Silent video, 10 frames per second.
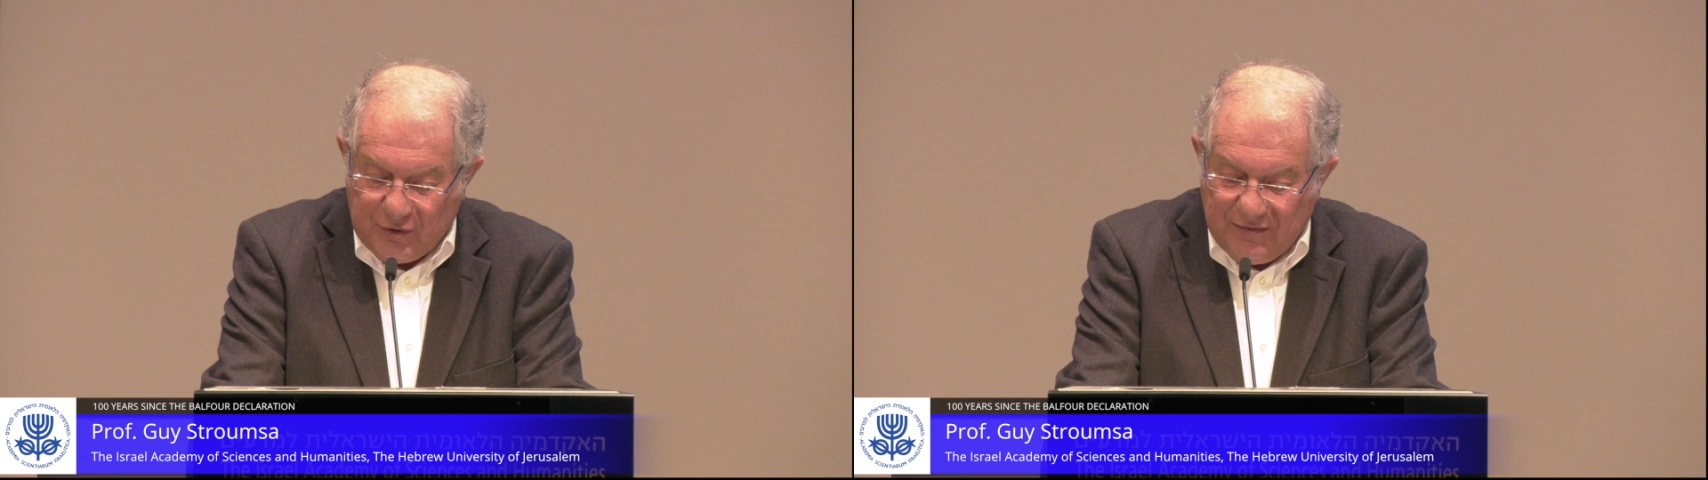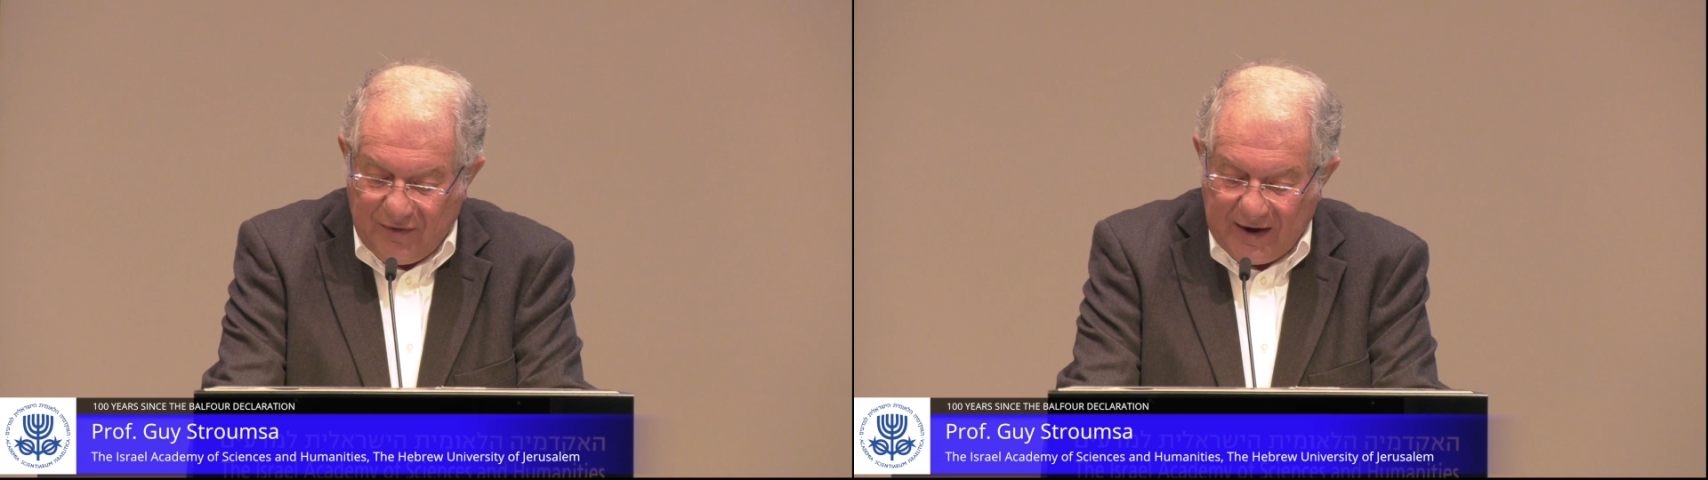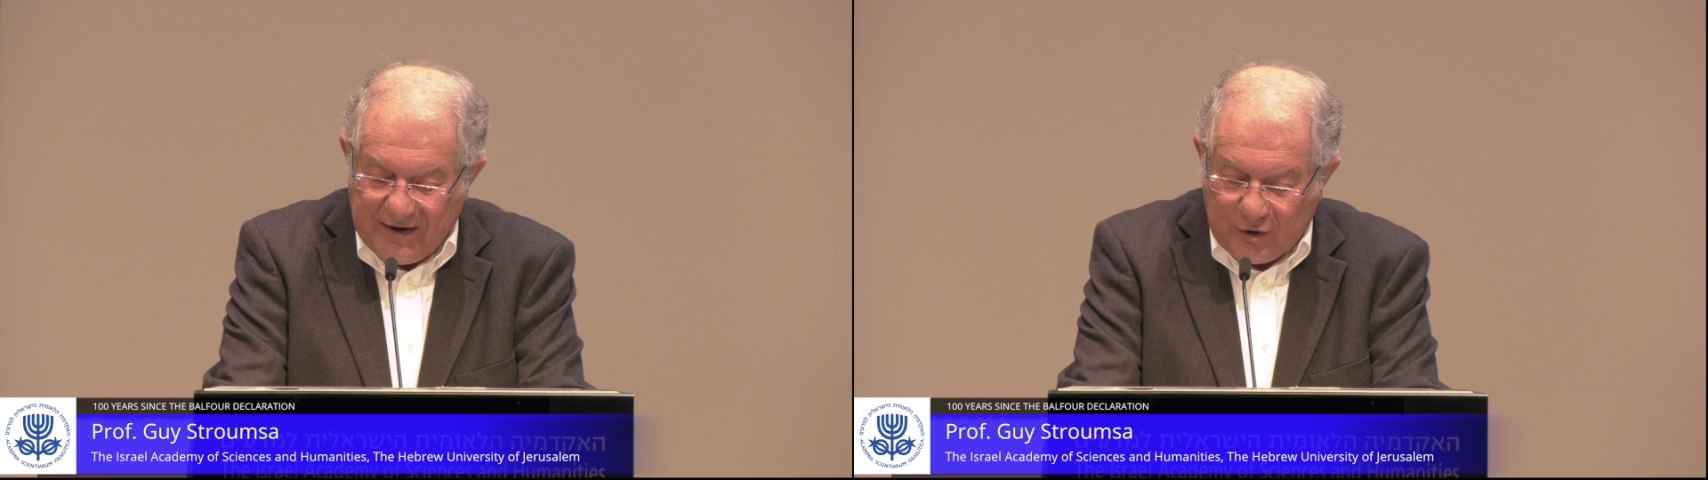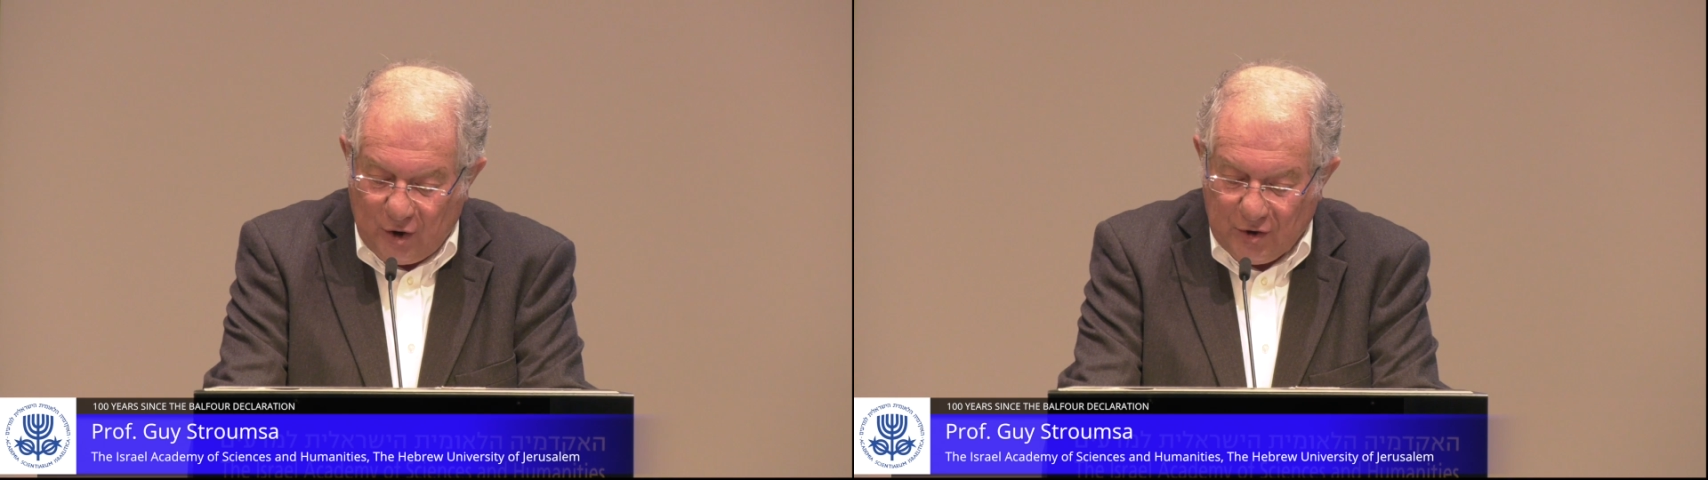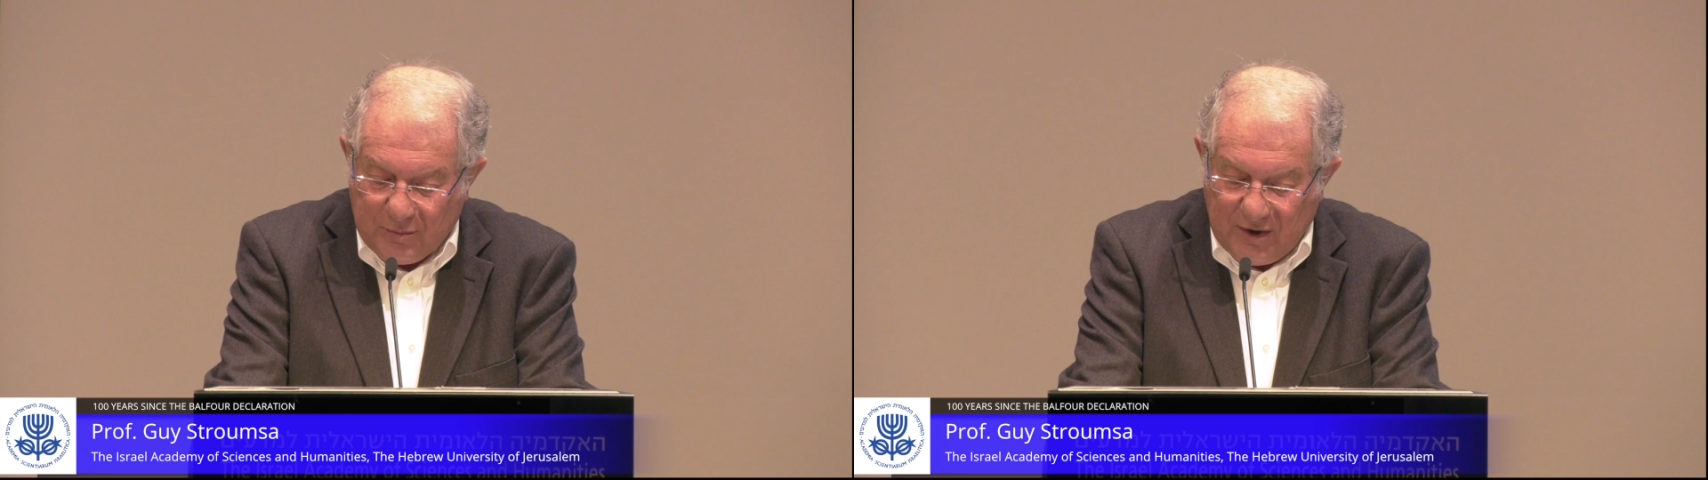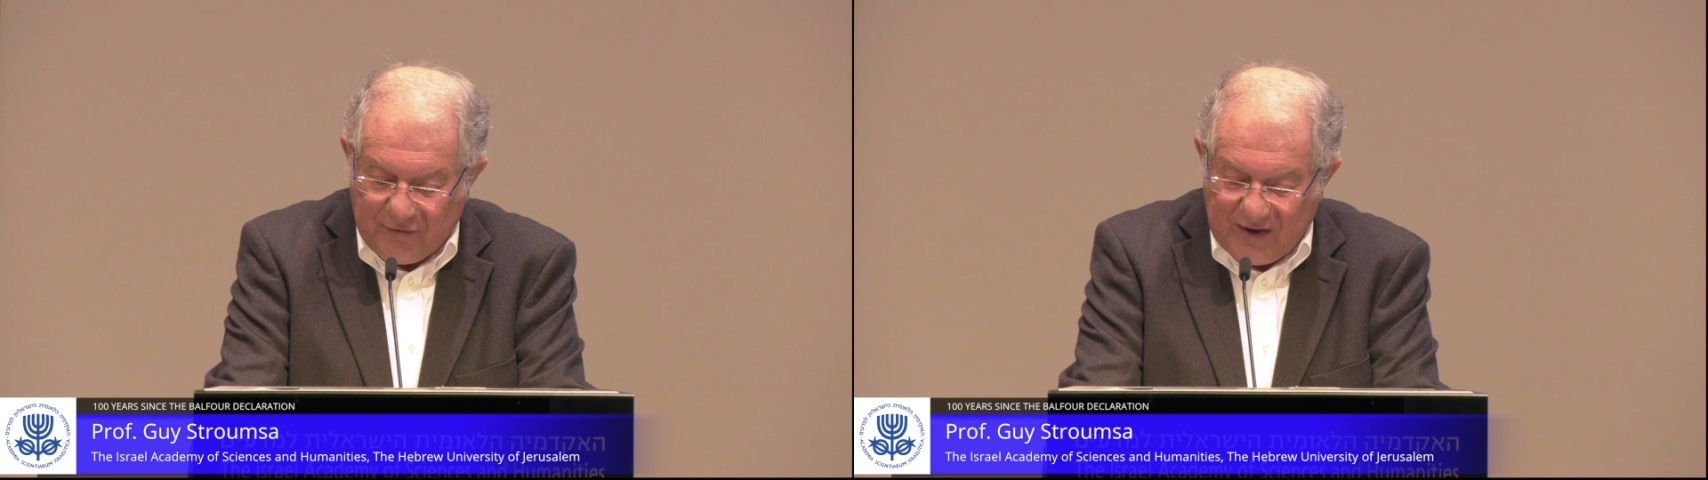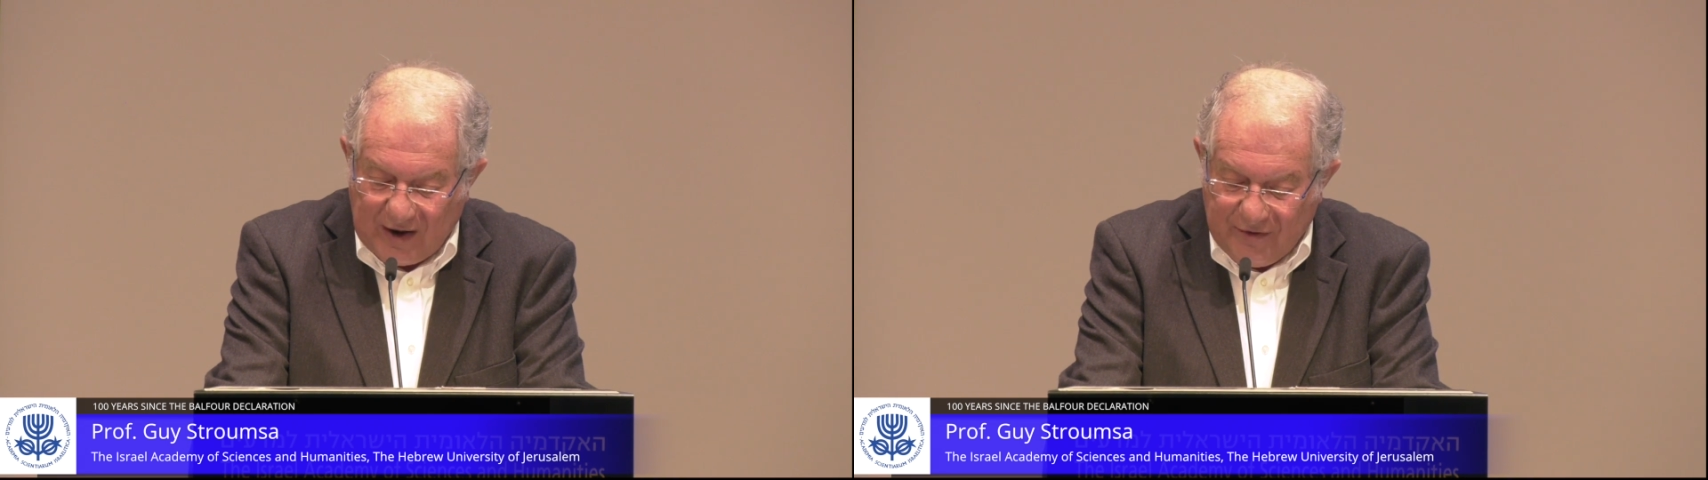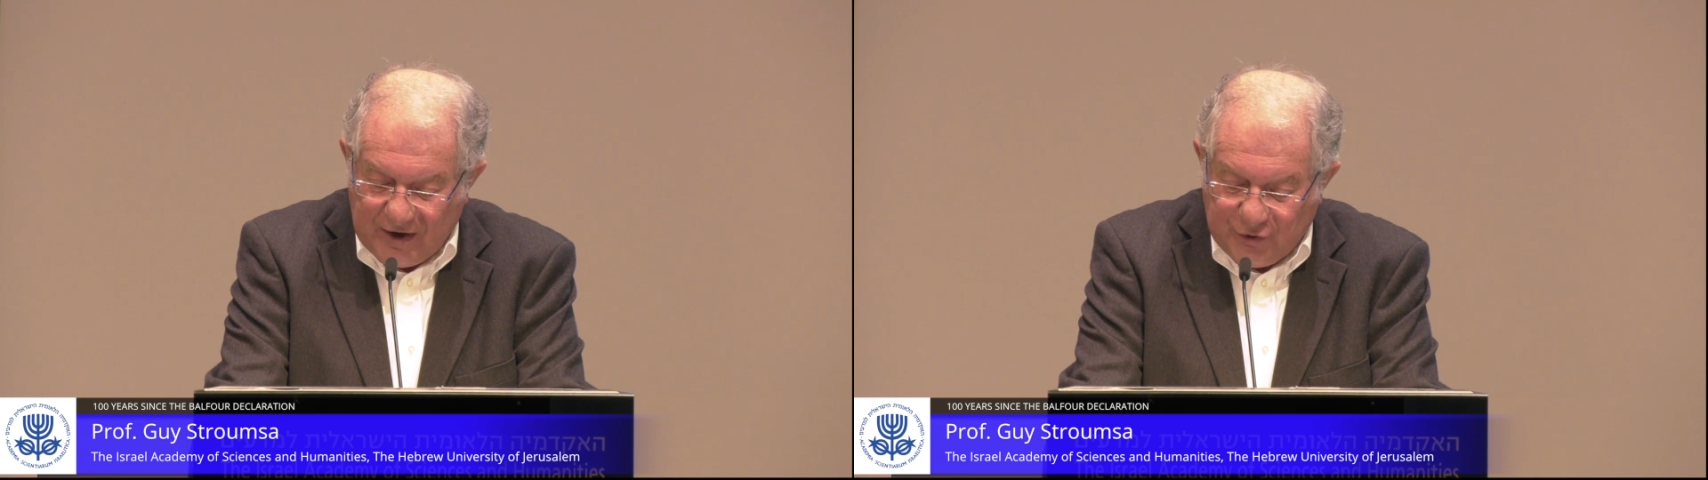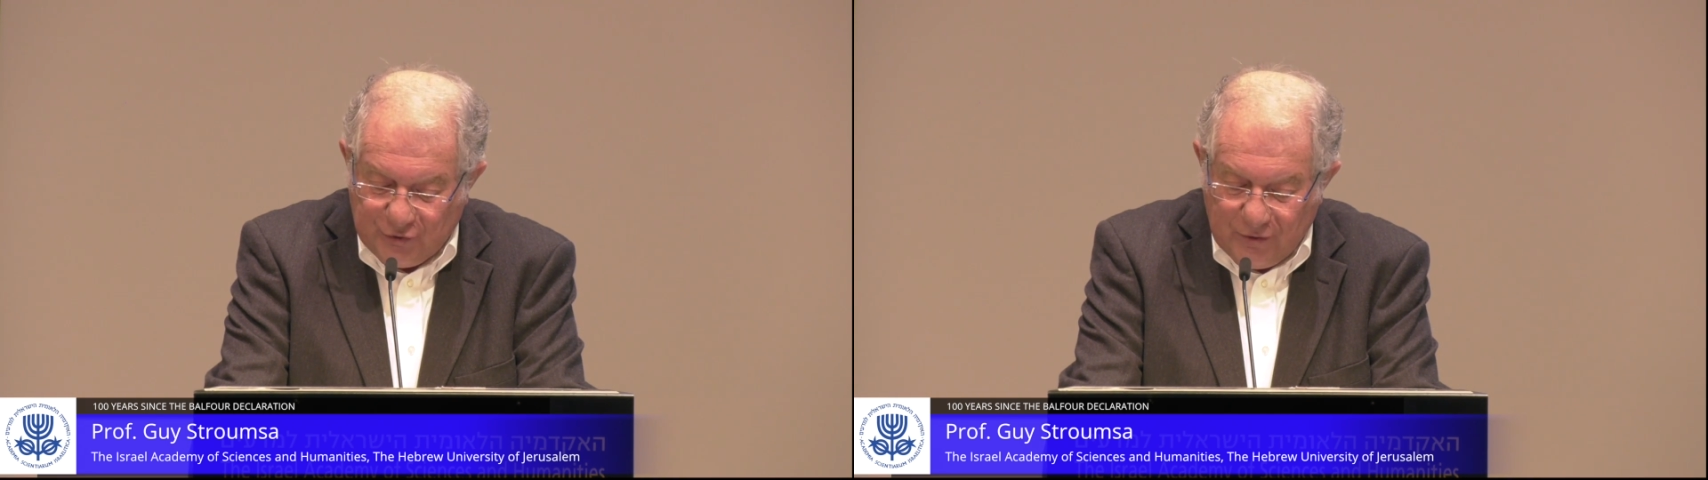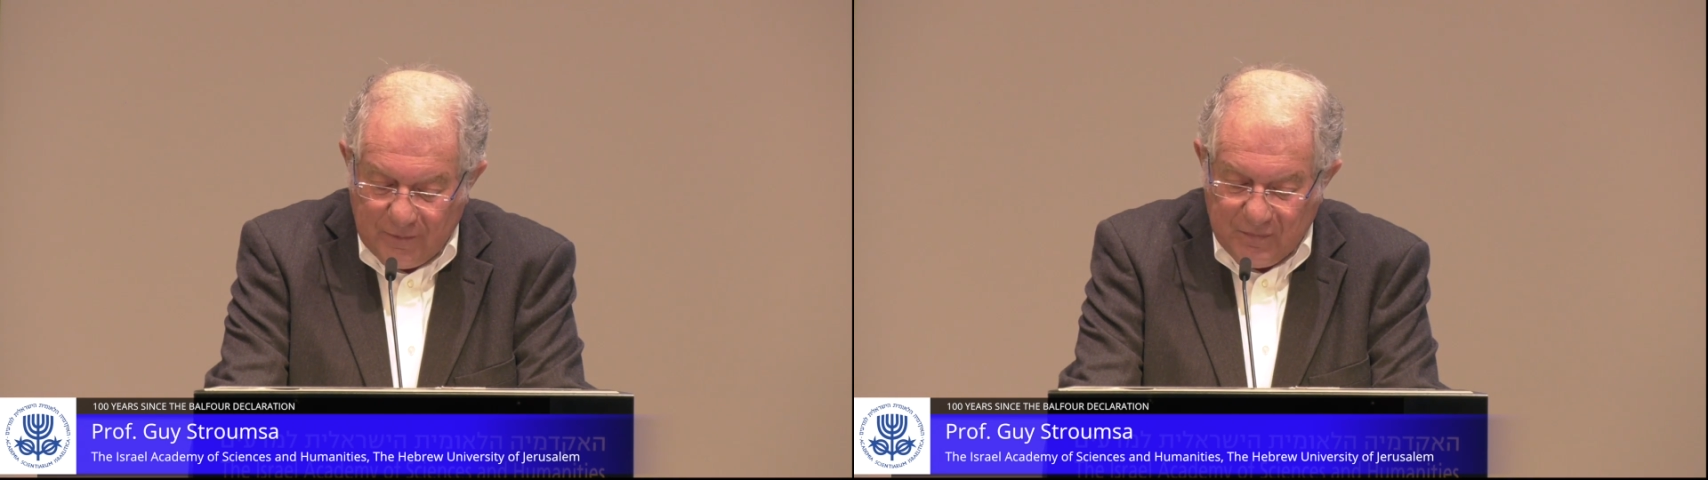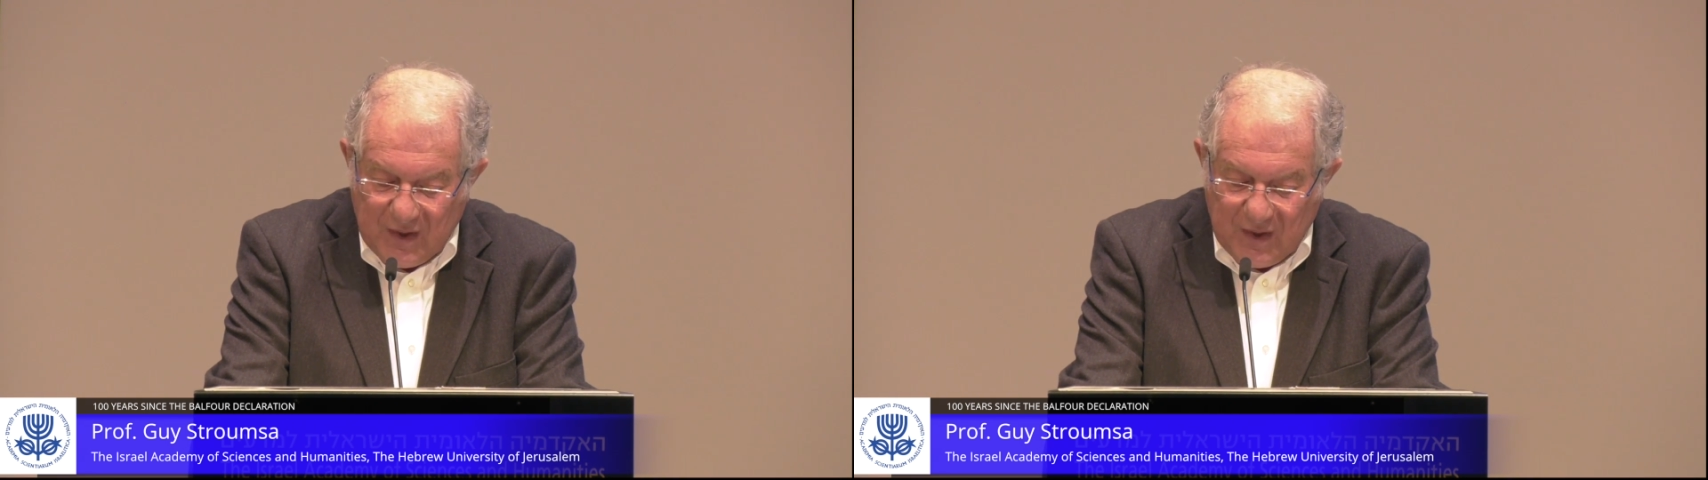divine economy of salvation,